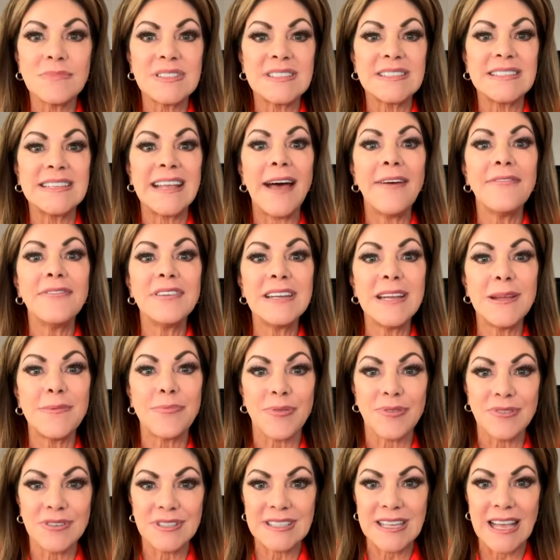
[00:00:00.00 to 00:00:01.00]

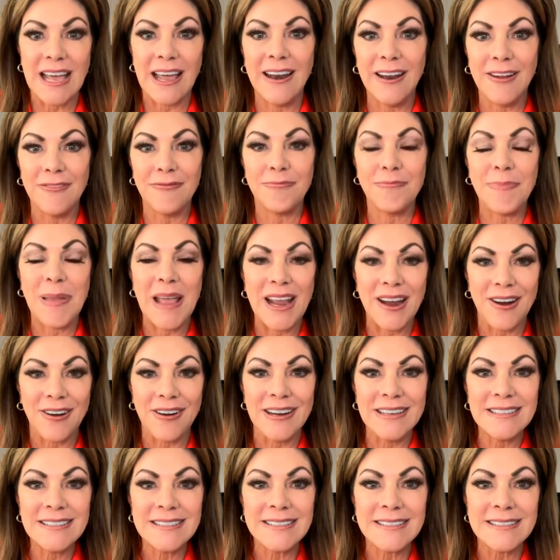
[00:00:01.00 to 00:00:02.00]
70% of
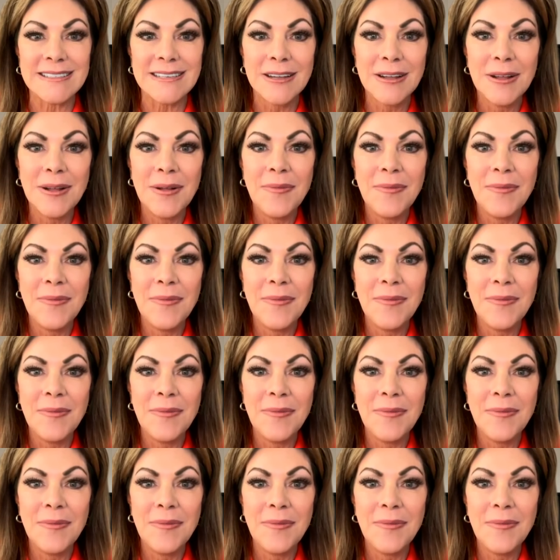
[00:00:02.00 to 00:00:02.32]
parents